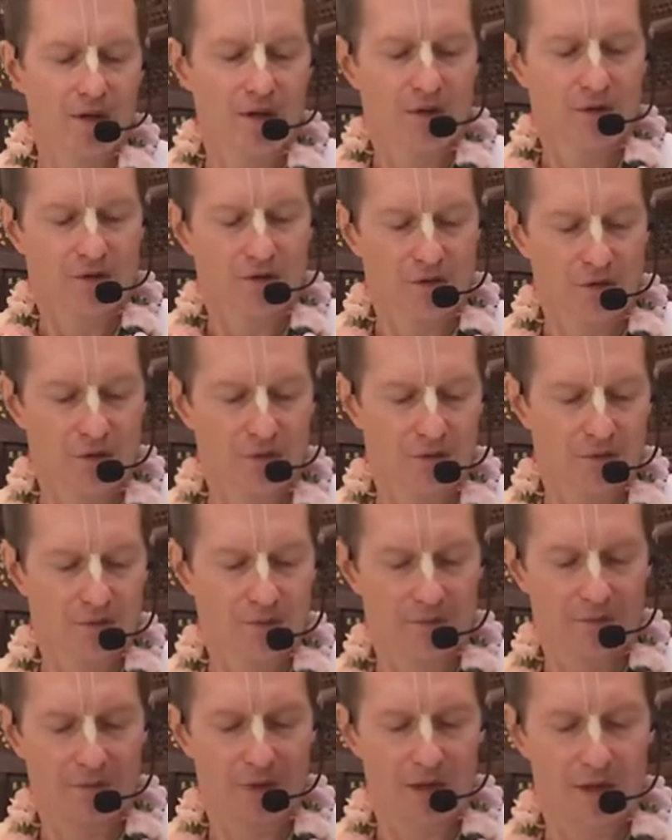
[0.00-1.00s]
So
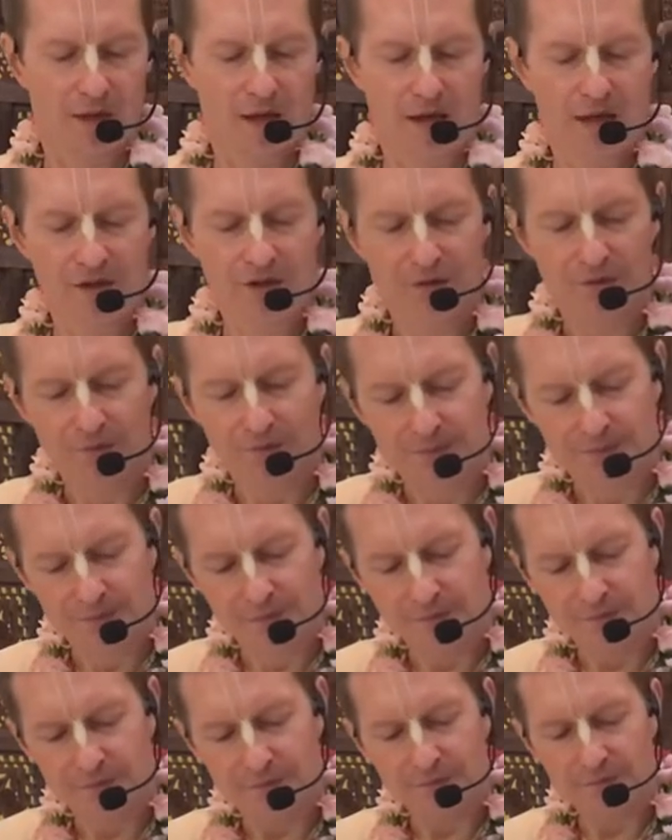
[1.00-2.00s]
Maharaj,
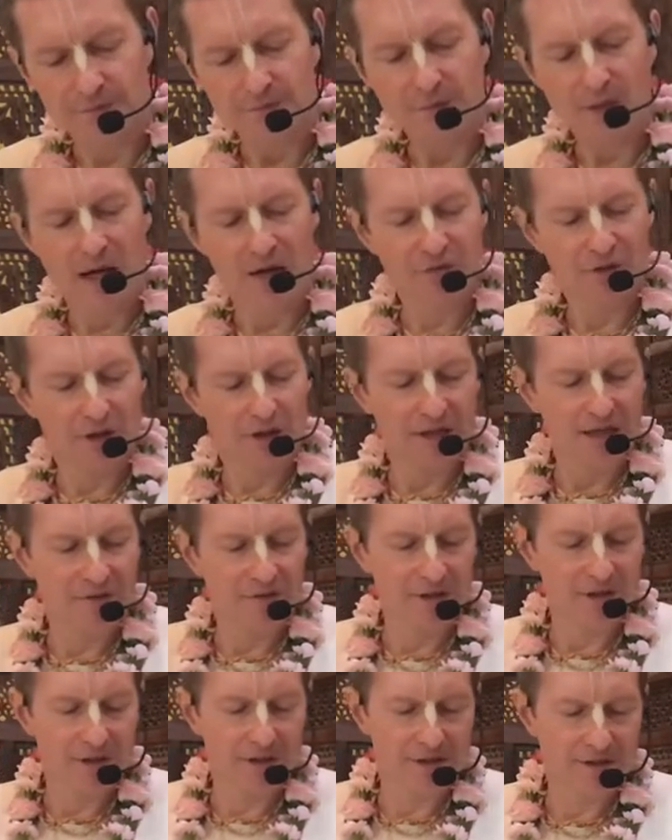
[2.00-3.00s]
after
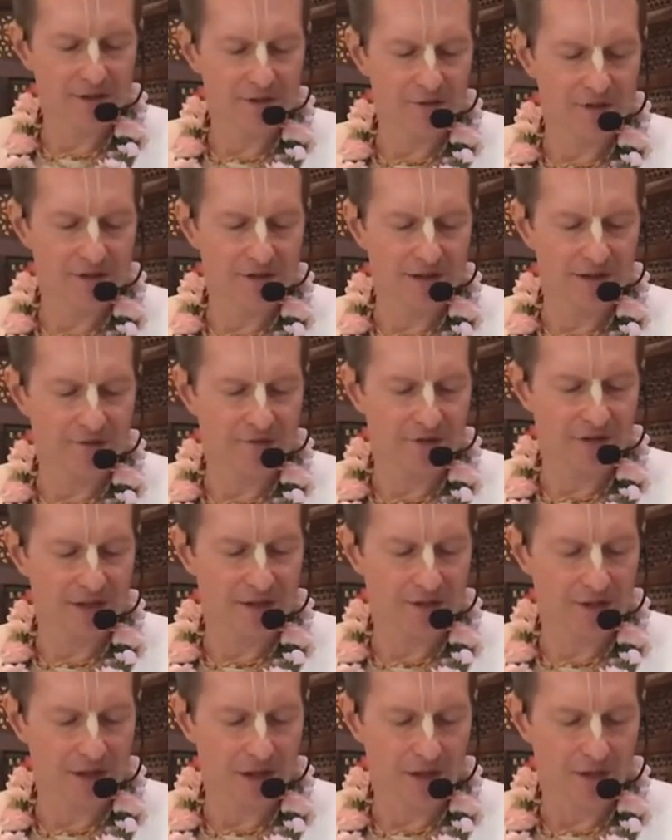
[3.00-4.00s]
11 years he received
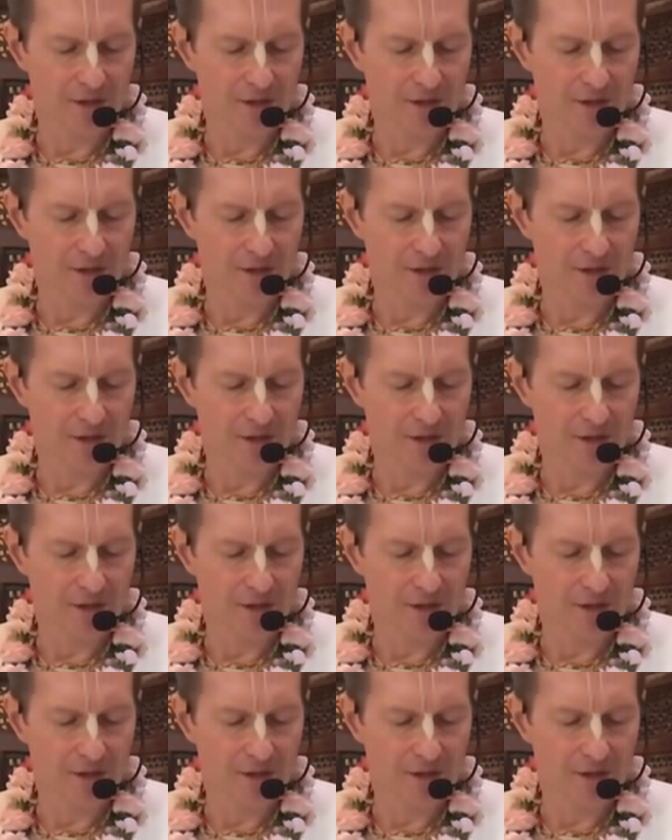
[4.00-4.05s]
Diksha